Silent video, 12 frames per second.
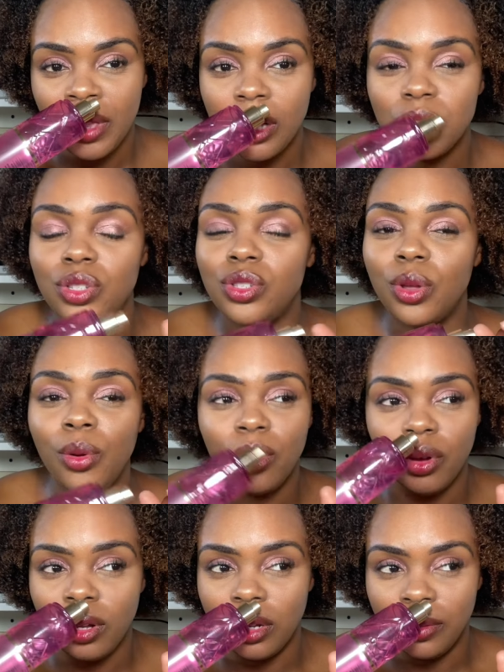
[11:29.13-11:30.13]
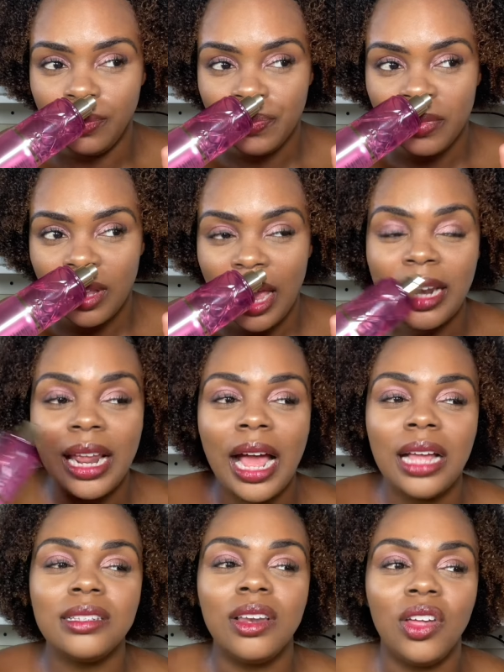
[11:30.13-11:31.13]
So good. And it
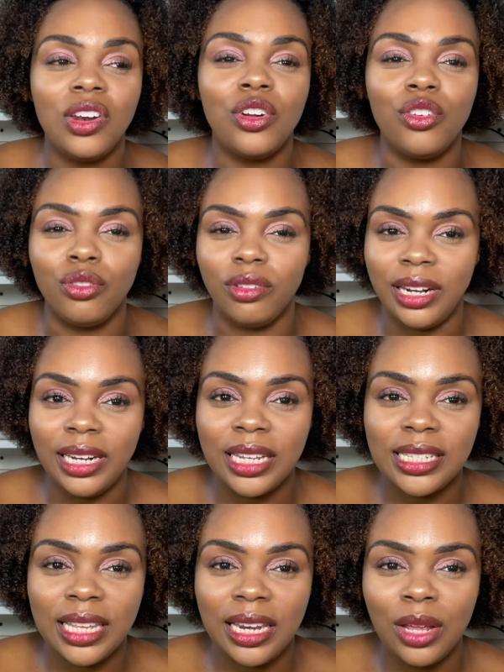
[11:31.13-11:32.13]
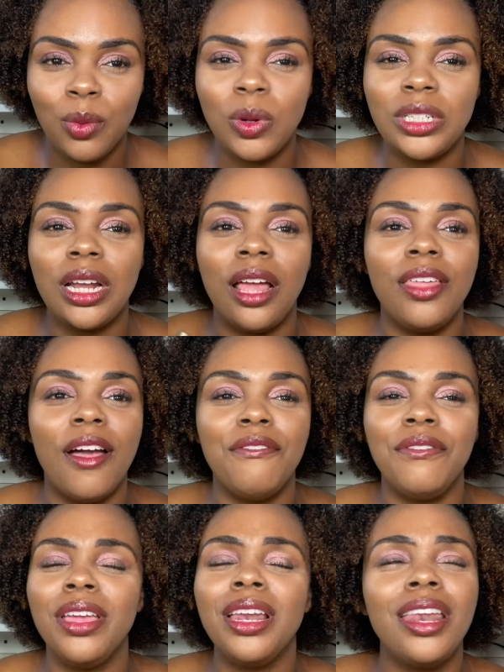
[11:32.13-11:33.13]
has a lot of greenness in it, which I
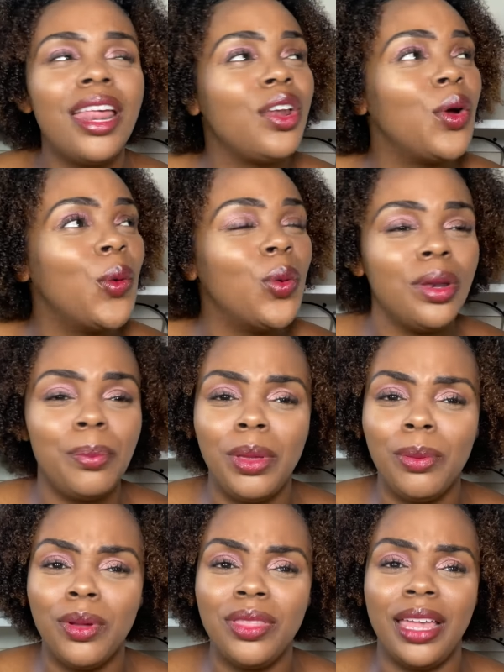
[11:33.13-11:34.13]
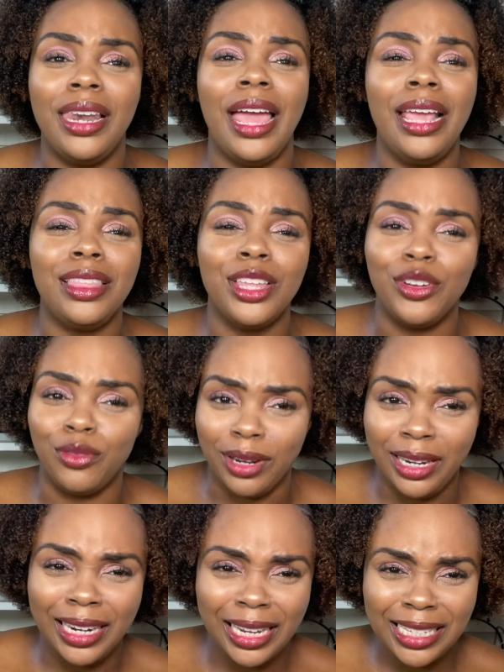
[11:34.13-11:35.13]
feel a lot of older people, they like the
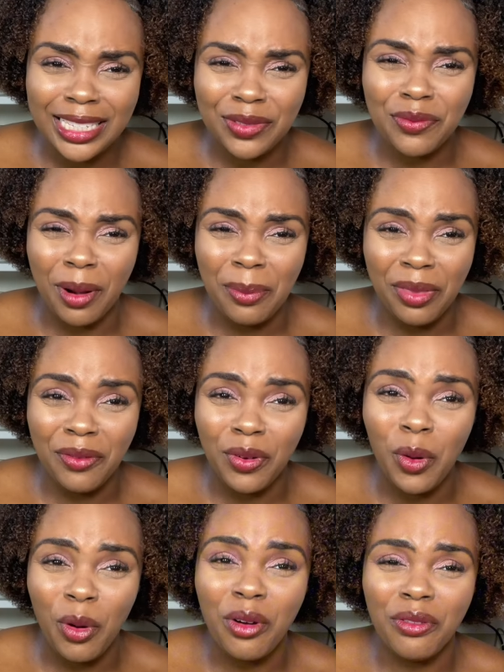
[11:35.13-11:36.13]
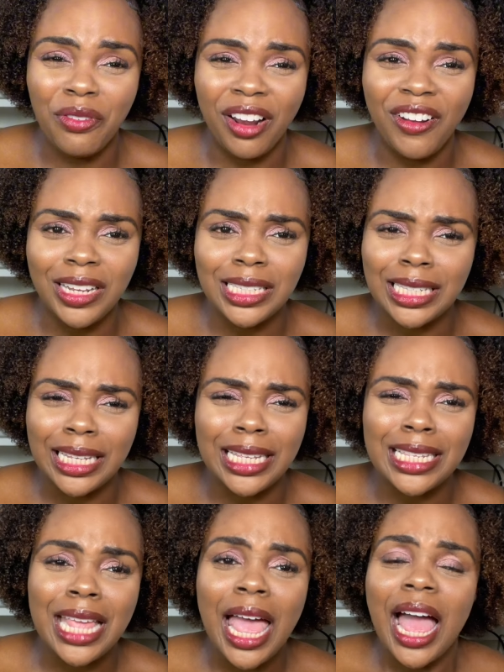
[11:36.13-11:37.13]
greenness from the floral fragrances.
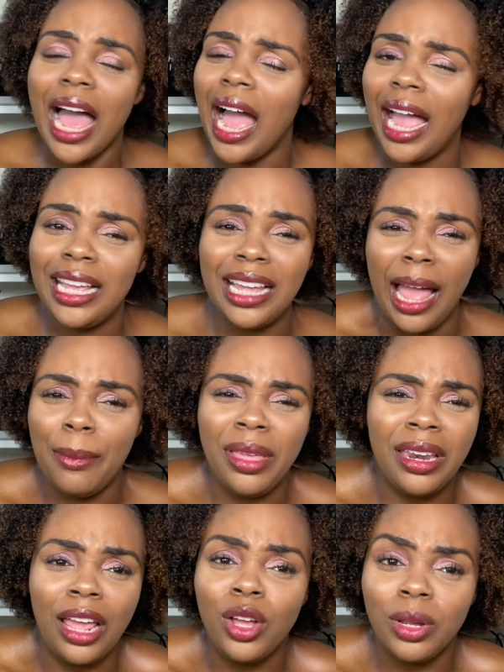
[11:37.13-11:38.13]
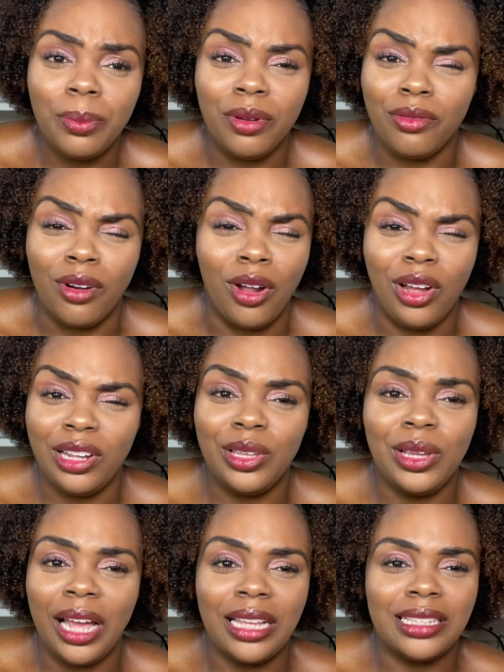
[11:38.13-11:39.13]
I mean, I could be wrong, you
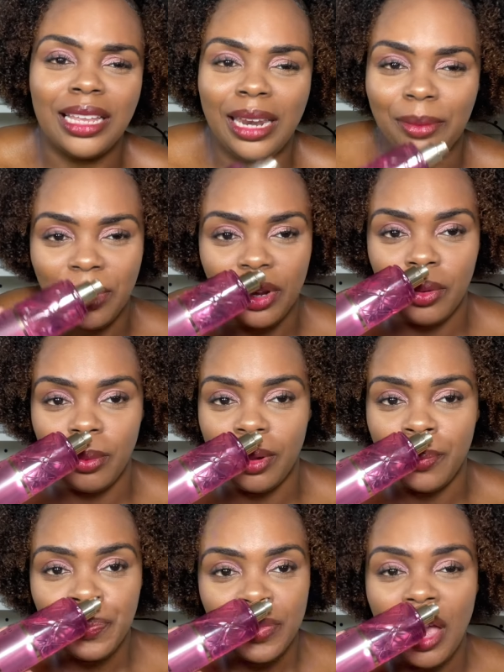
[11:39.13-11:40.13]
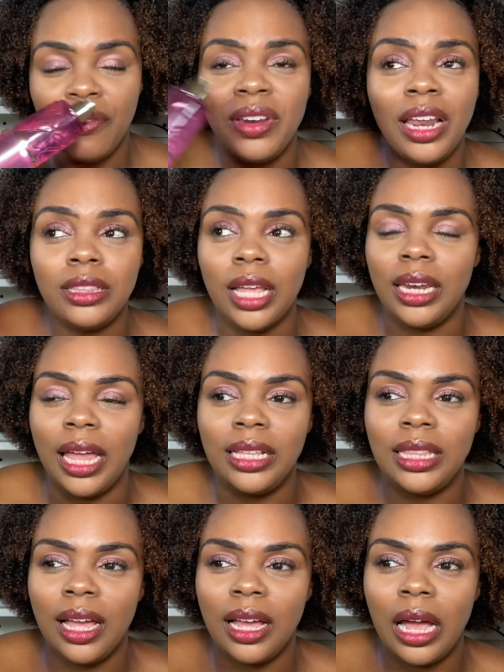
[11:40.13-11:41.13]
guys could let me know, but I feel like they like
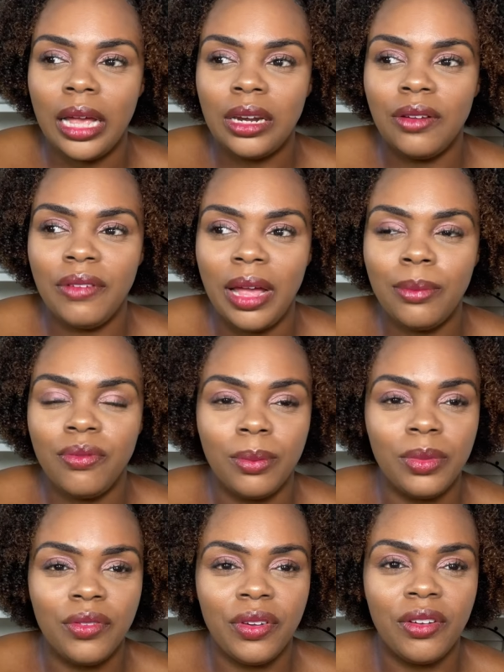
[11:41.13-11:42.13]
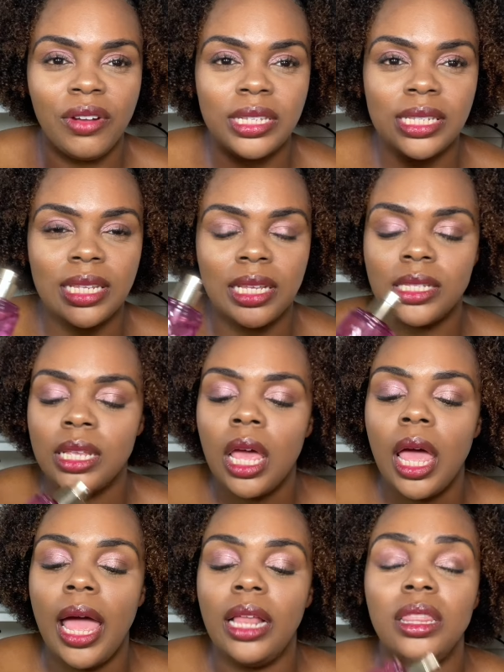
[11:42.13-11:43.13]
that kind of vibe from the fragrances,
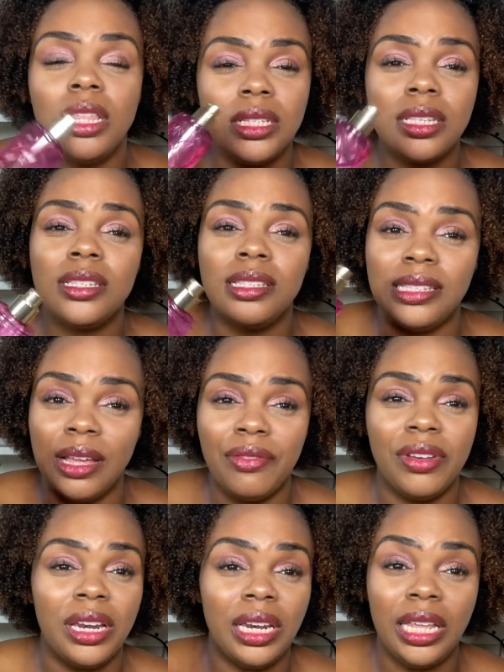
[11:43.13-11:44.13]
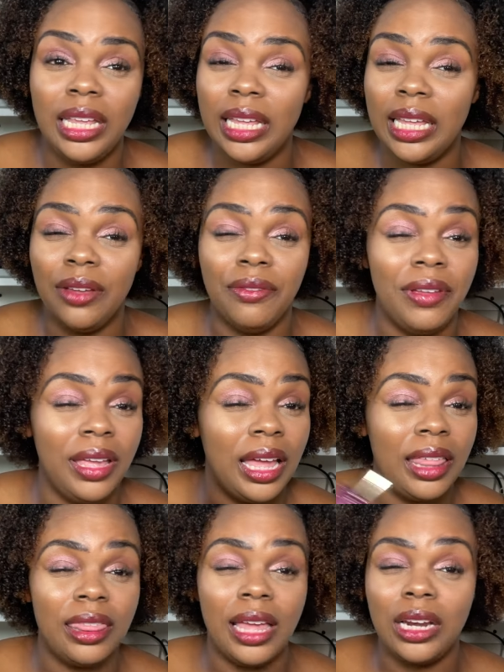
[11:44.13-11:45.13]
and this is definitely giving
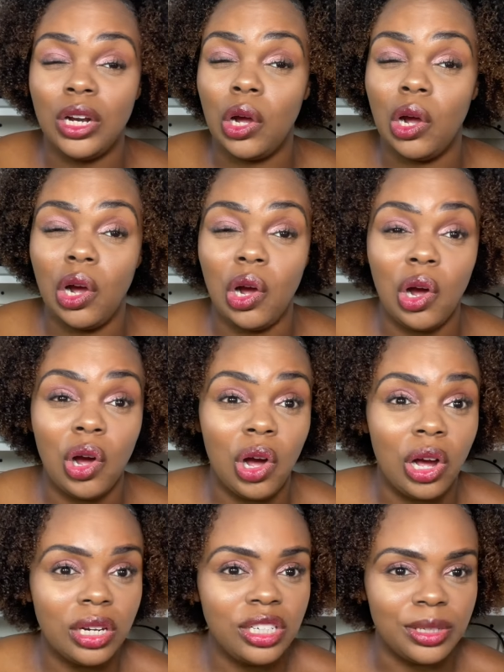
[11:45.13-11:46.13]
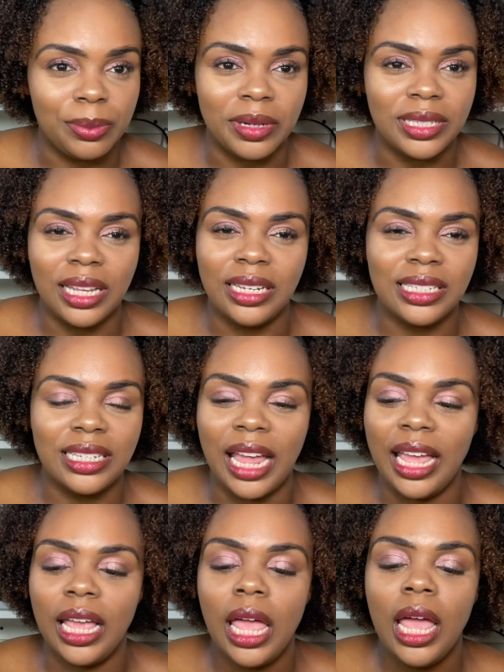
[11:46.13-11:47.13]
that 100%.
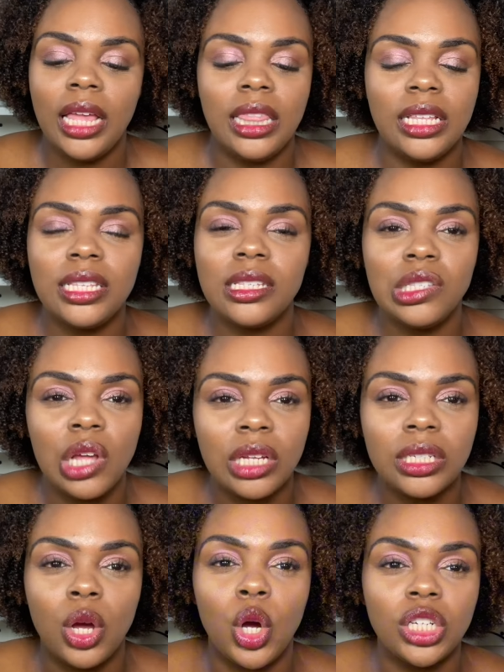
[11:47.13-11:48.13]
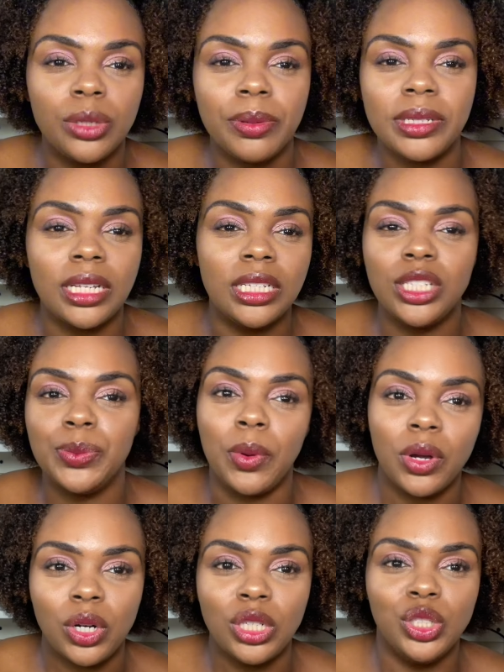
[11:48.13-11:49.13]
Like, this is not 100%
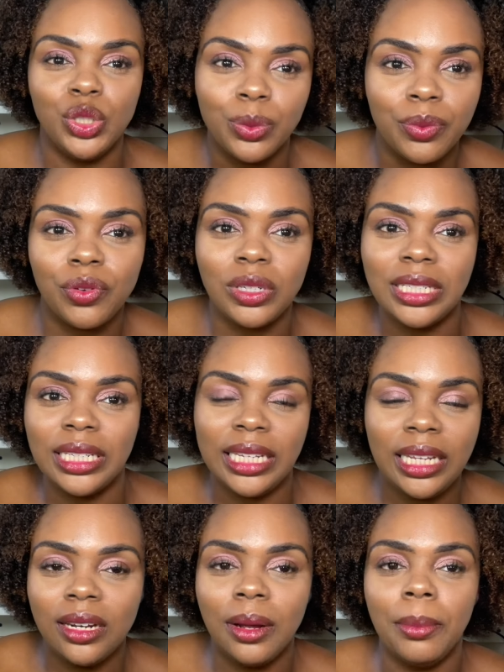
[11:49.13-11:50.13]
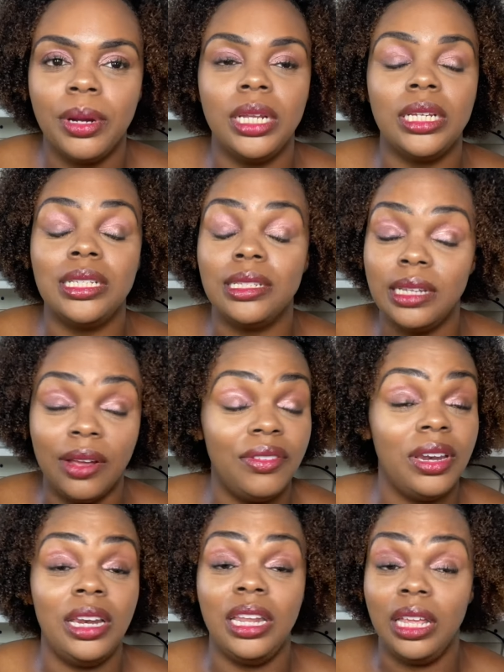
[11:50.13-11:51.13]
spot on dupe for Delina, but it's
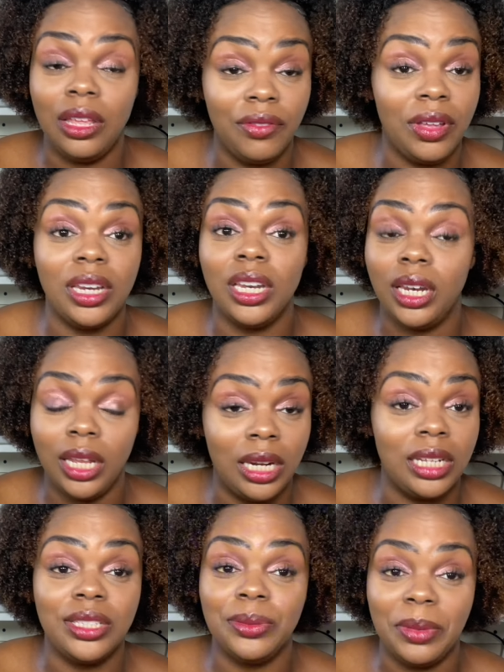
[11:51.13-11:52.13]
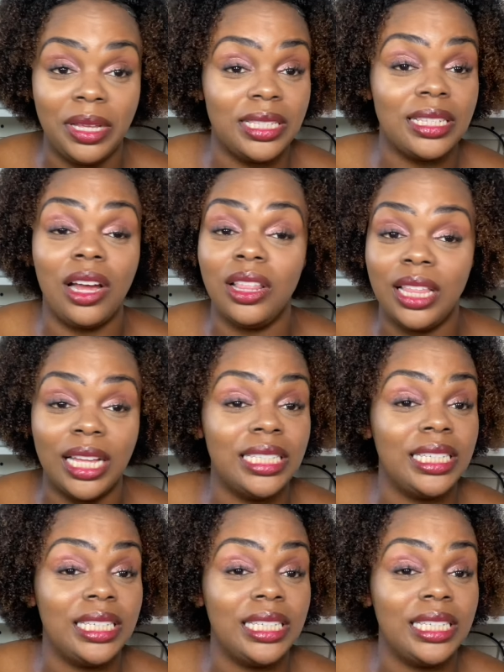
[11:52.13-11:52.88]
definitely giving Delina to me. It's got that